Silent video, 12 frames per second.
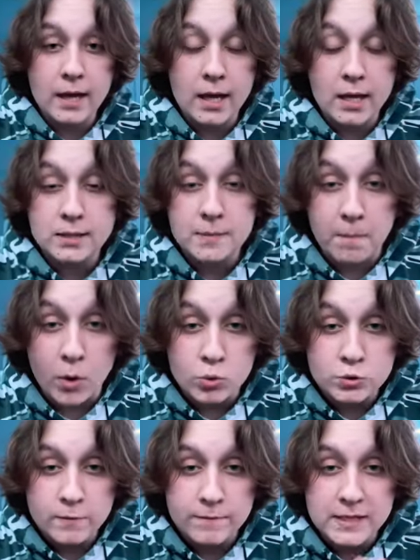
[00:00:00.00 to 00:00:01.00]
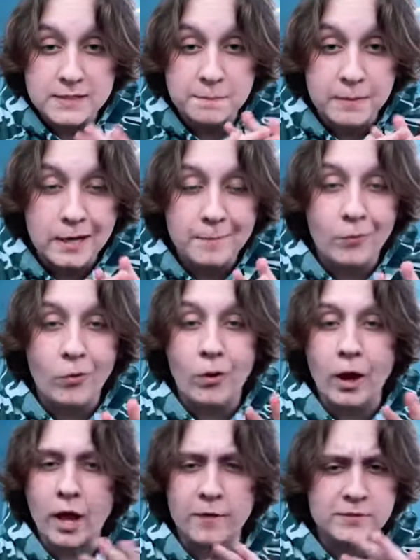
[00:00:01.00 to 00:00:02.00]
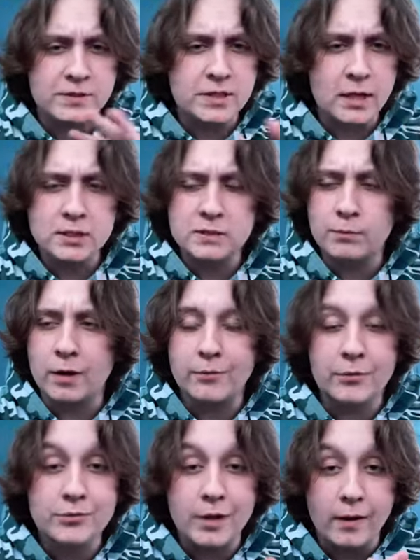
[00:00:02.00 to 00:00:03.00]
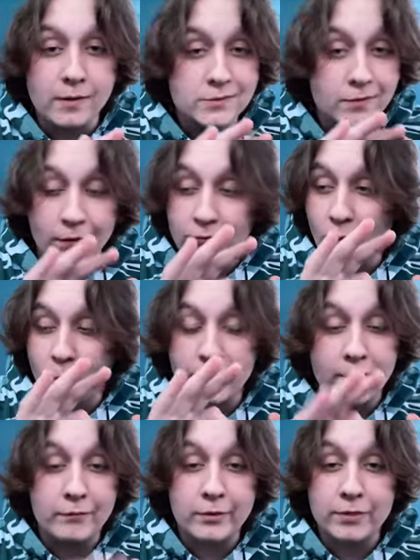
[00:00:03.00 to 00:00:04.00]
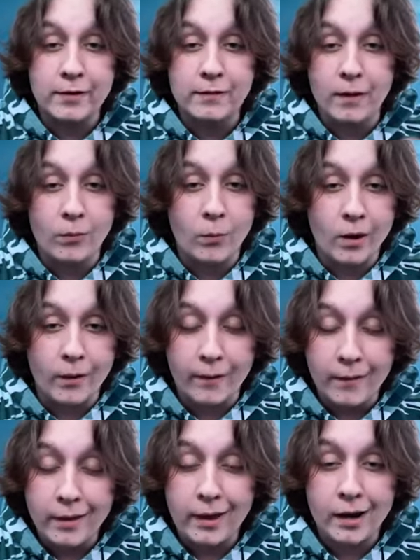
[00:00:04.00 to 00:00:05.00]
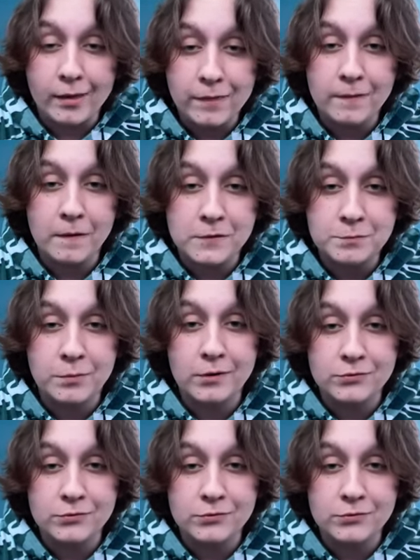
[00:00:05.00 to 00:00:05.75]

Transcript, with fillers: is, most of these people have set spray routines that they do with everything they wear, and I think that's pretty